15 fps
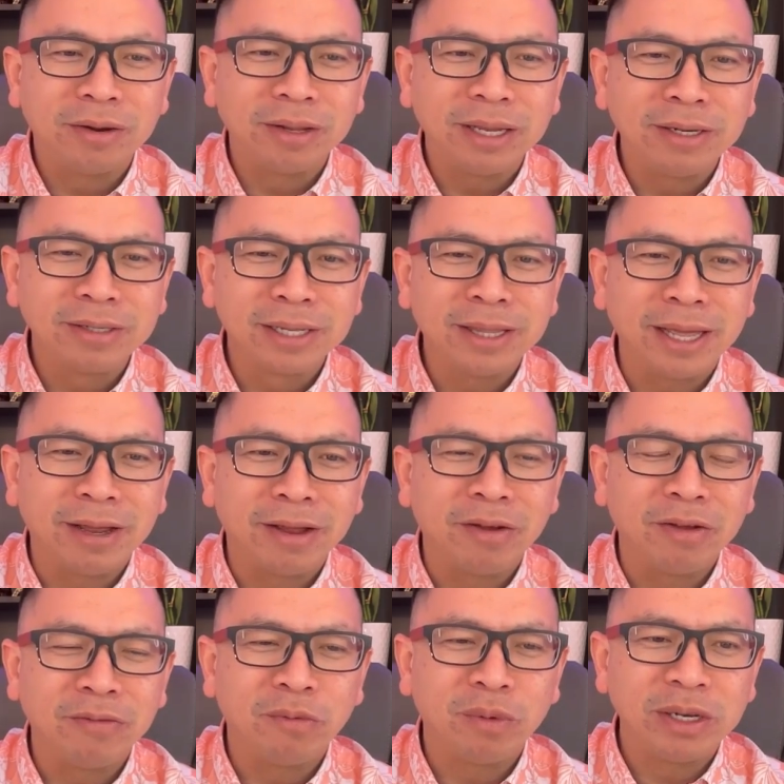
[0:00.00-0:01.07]
know, here's the
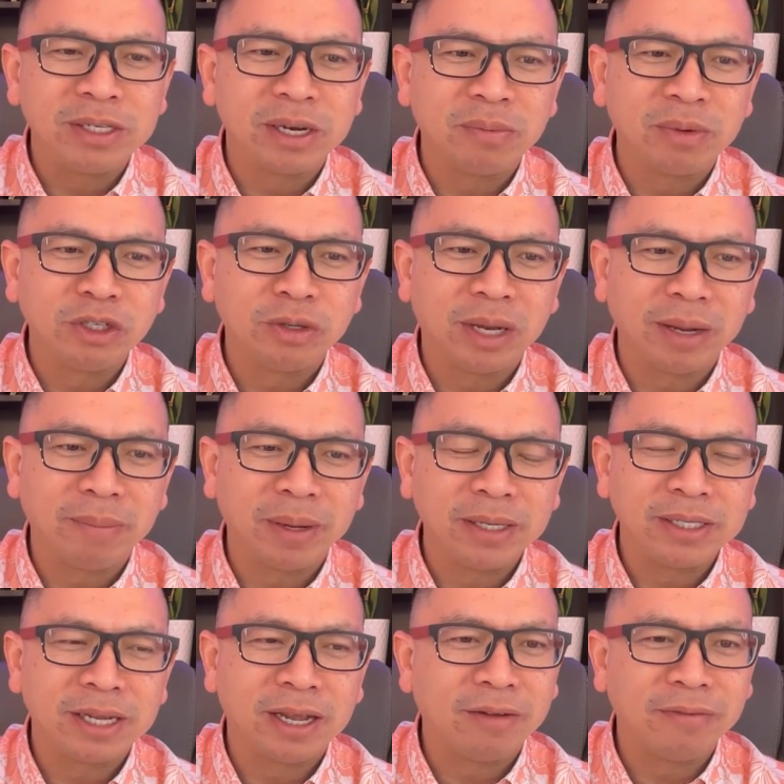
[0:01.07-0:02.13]
thing. When someone like
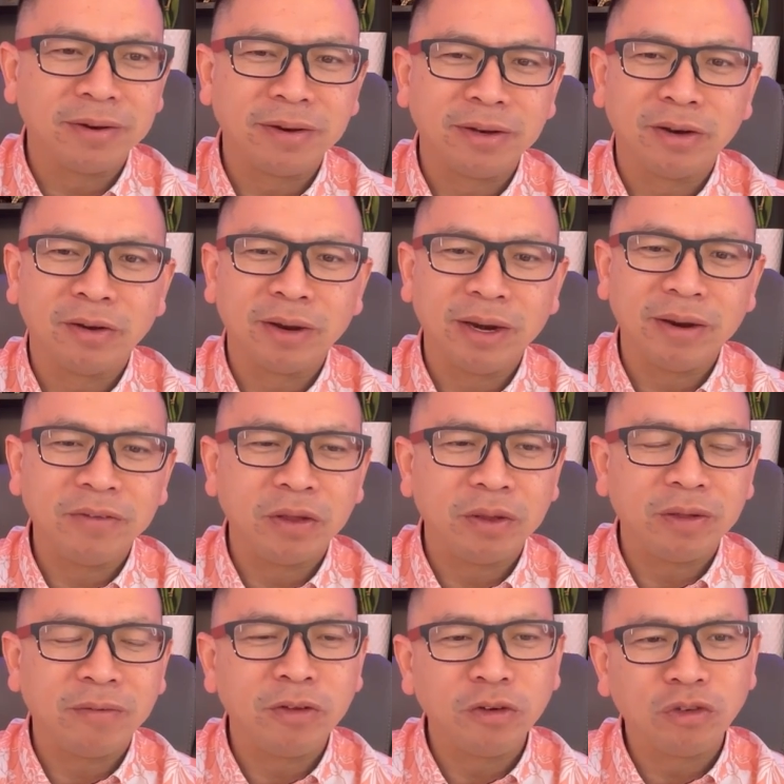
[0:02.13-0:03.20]
myself and
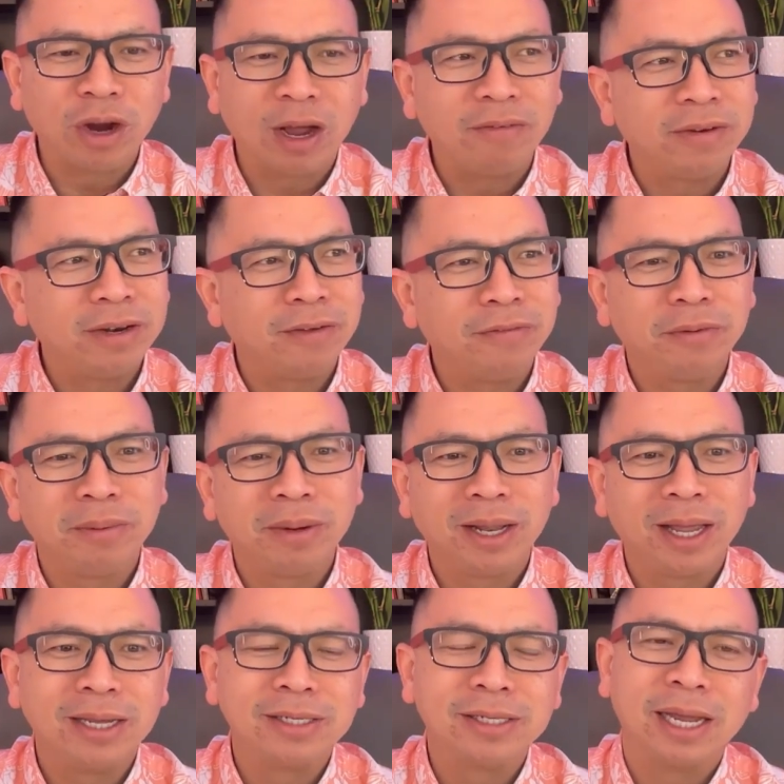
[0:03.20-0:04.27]
if you travel enough, you
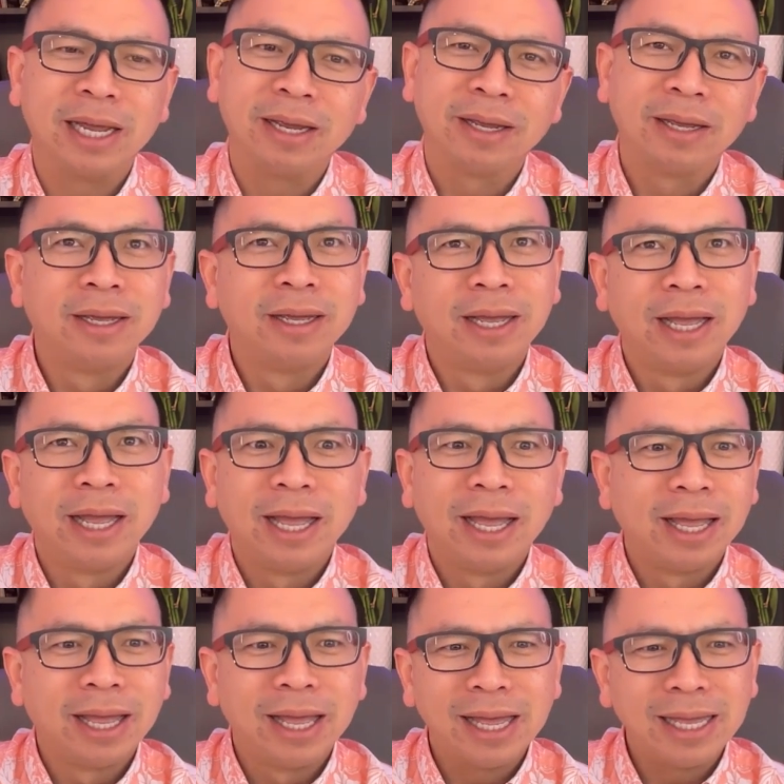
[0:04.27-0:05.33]
realize like,
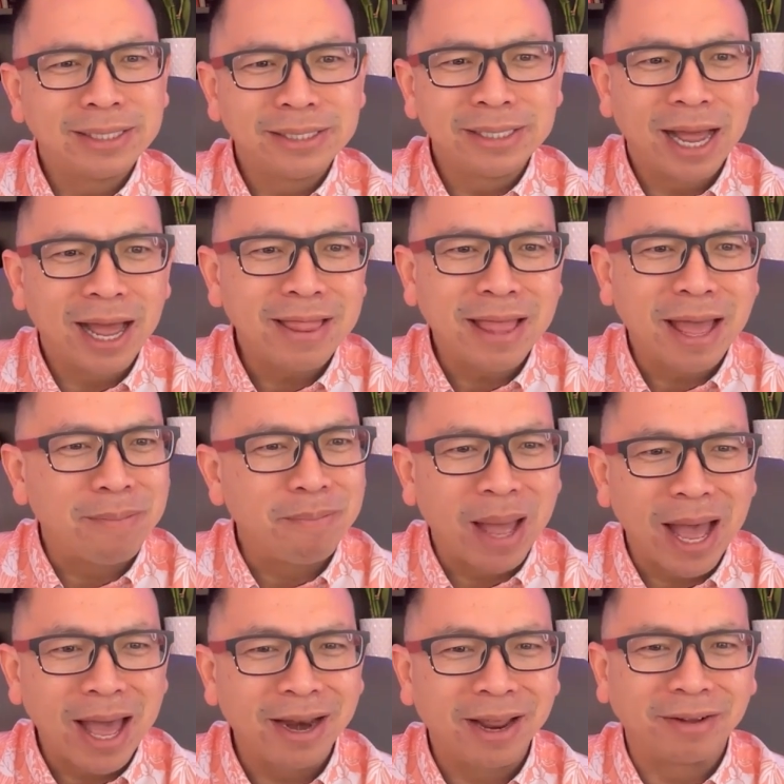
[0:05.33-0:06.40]
it's not that
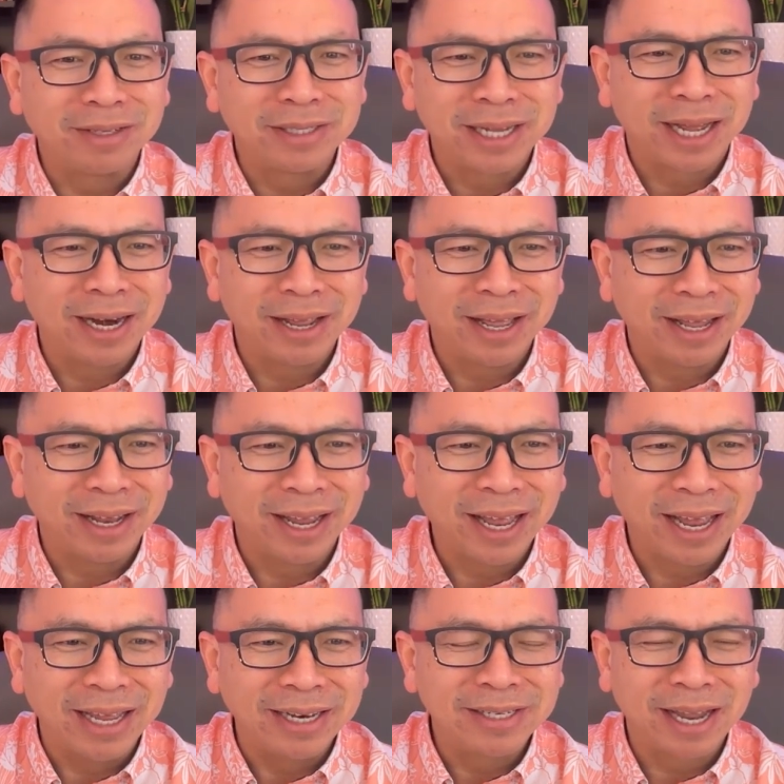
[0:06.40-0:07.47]
bad outside of LA.
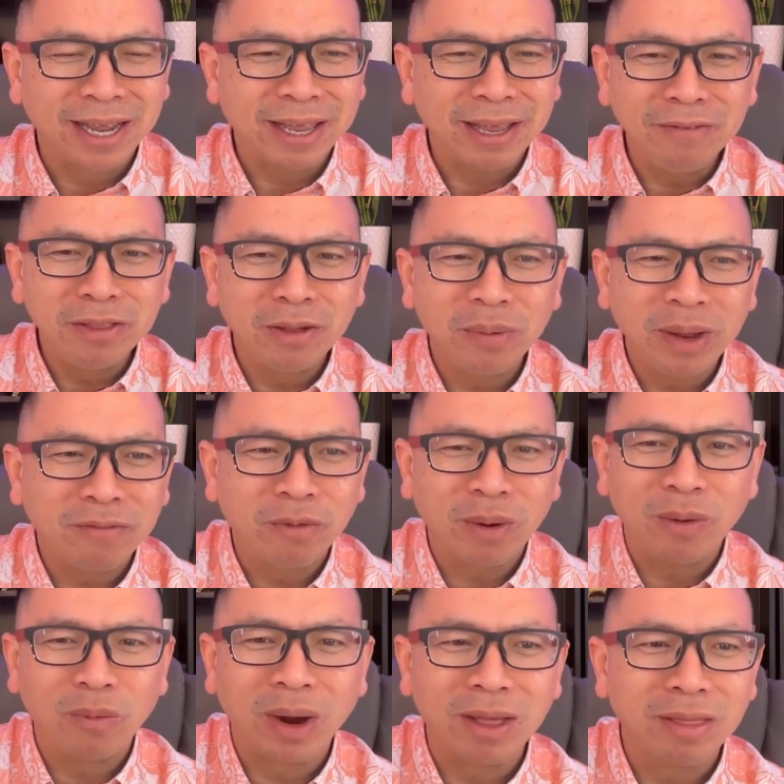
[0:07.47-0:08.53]
It's like, even though we have
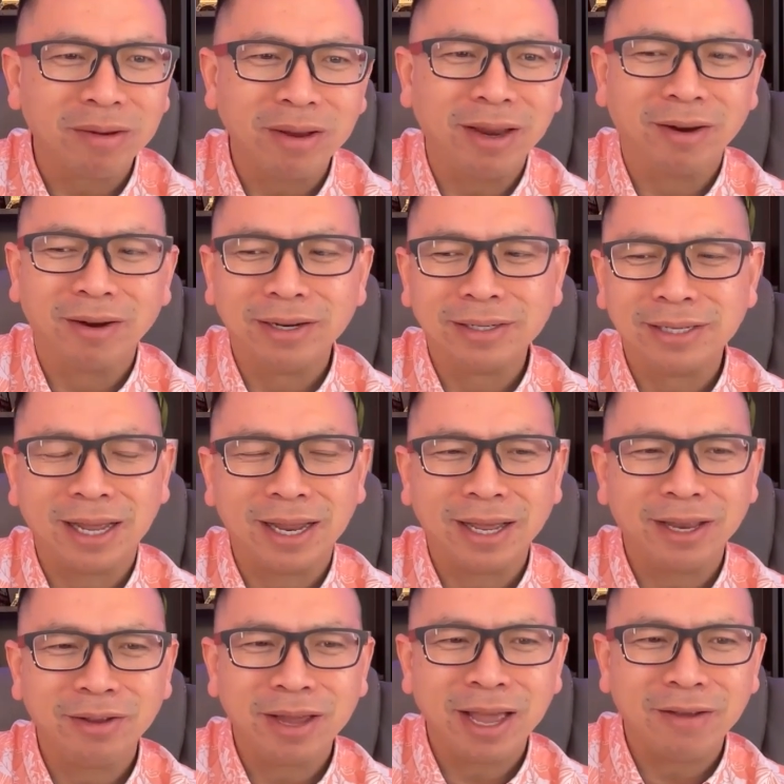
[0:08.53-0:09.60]
great weather here, it's not
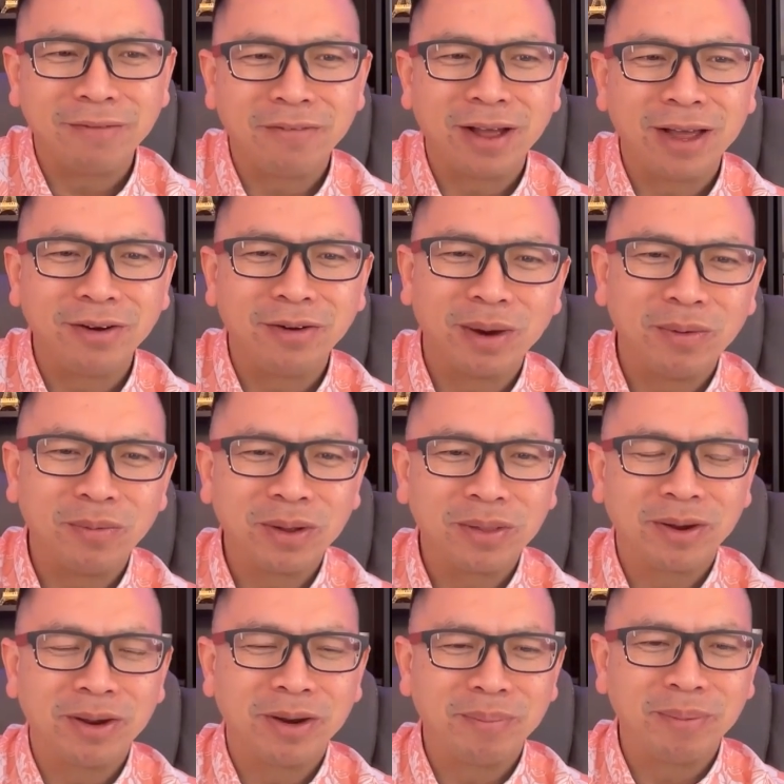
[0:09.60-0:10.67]
like you can't find great
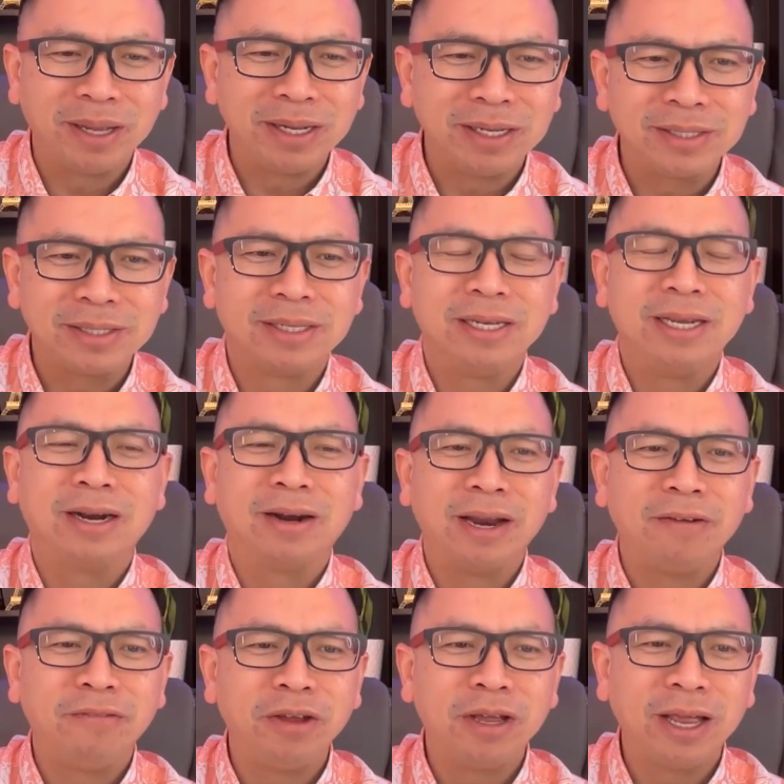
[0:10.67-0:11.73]
weather any place, you know.
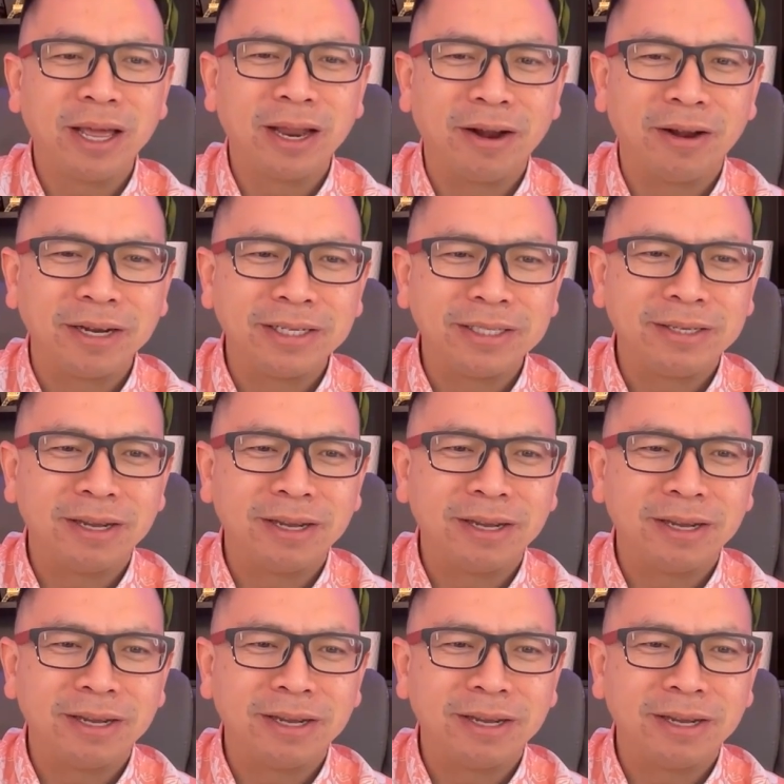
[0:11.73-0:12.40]
And if you can get on